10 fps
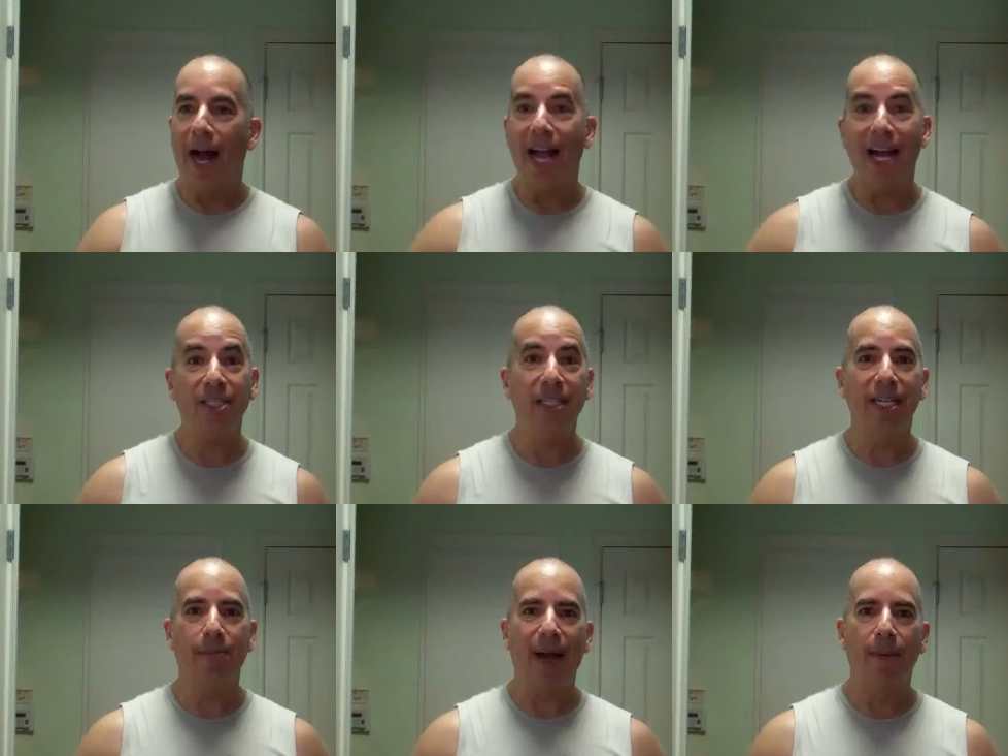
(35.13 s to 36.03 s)
I actually
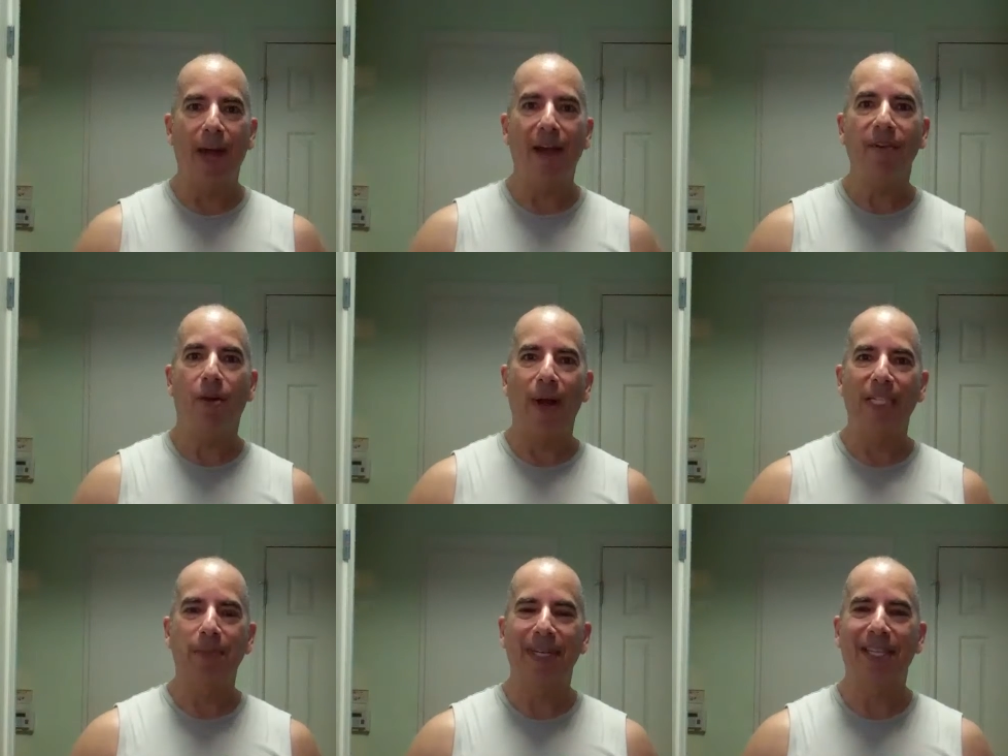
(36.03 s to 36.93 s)
need to buy heavier
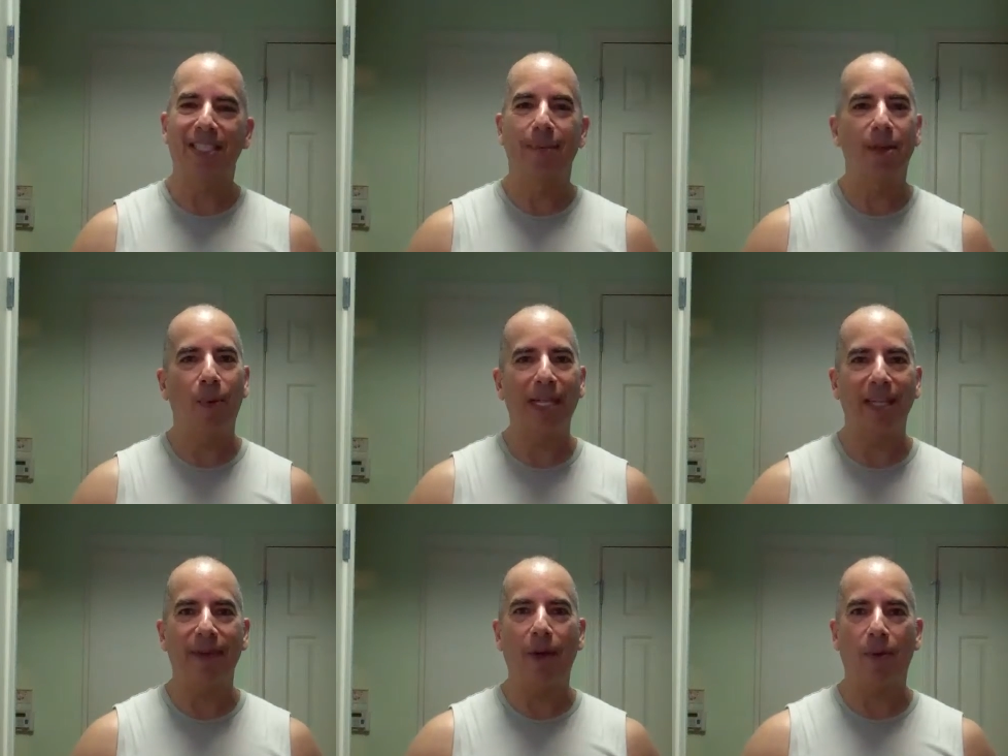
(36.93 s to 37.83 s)
weights because some of the weights
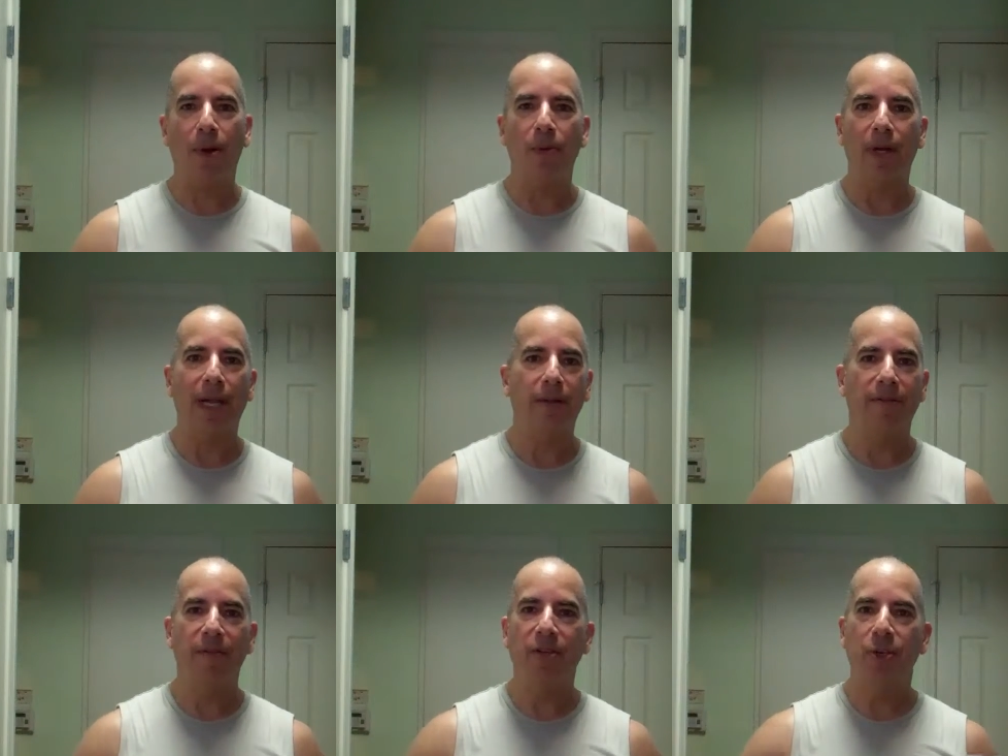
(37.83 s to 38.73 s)
I've outgrown, like the
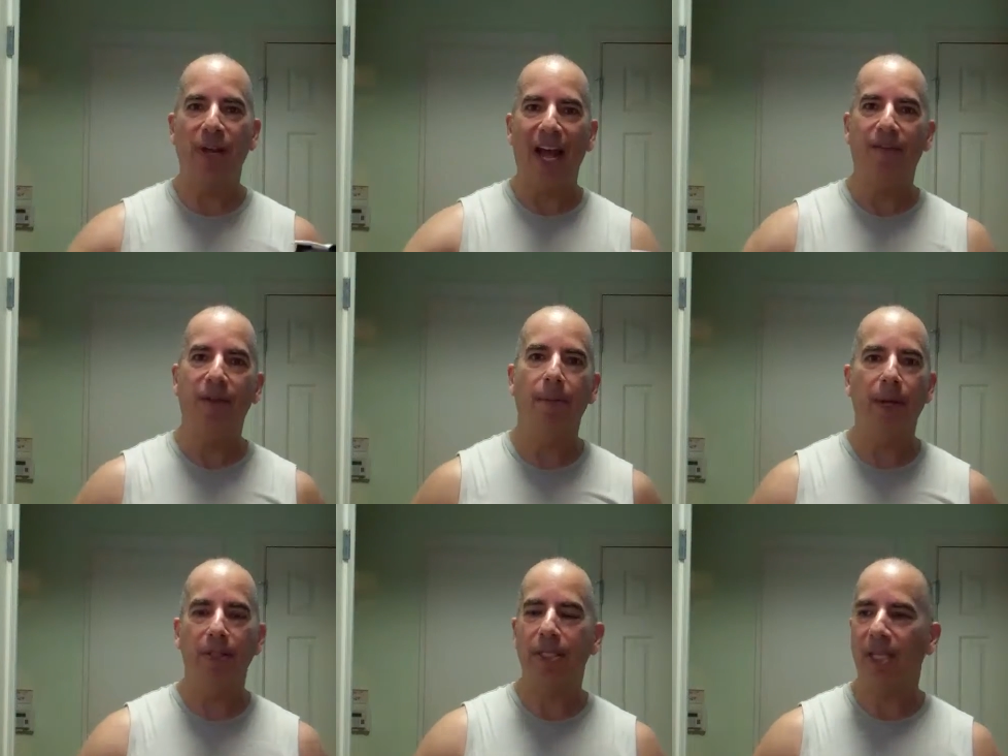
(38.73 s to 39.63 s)
52 and a half
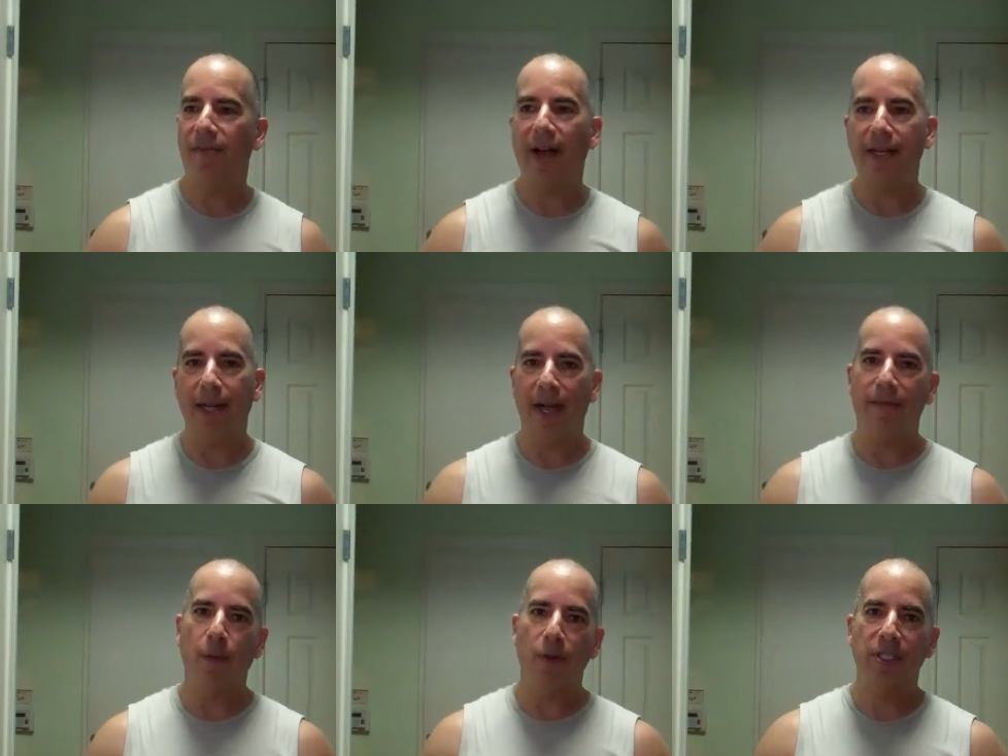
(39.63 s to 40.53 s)
dumbbells and stuff, I, I
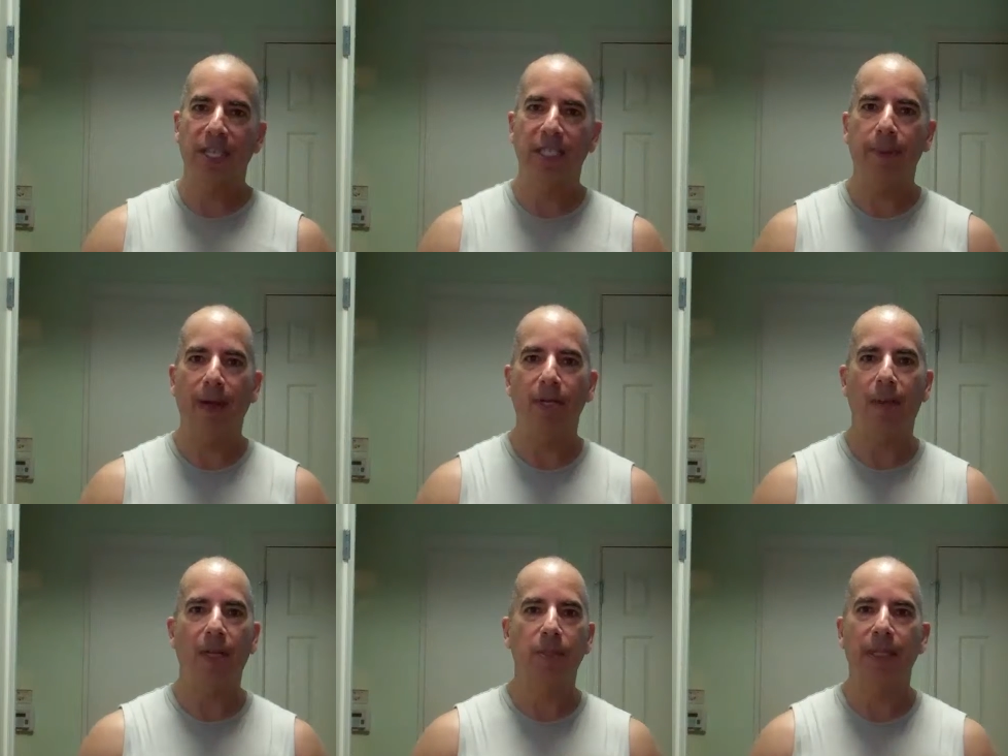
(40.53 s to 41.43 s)
ordered 60 pound
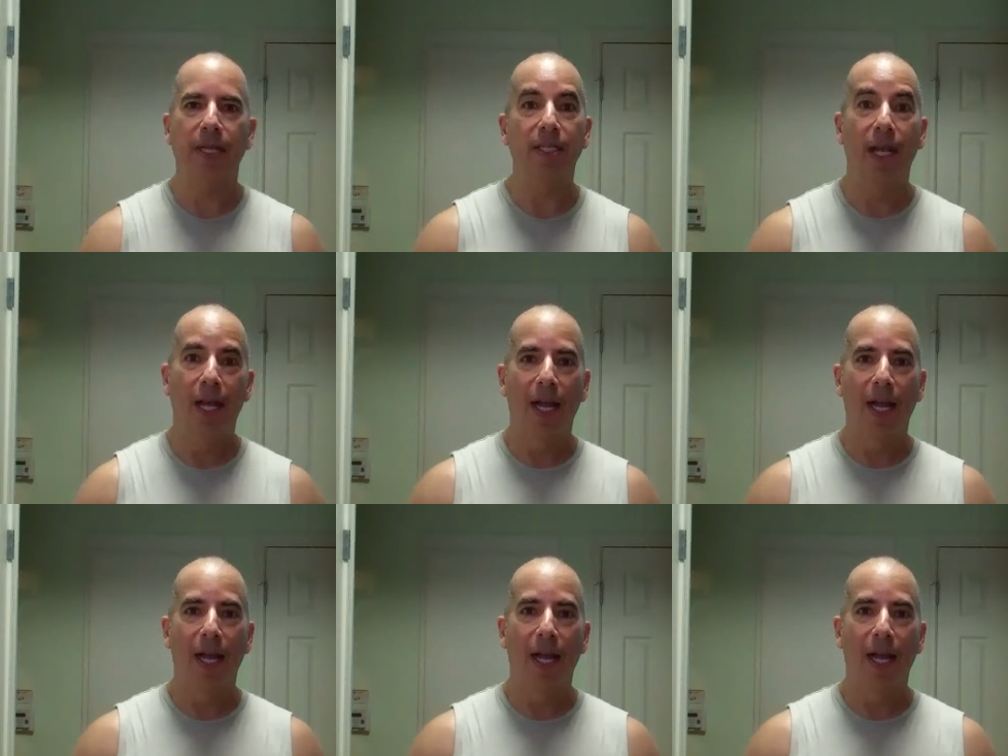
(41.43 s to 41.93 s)
dumbbells because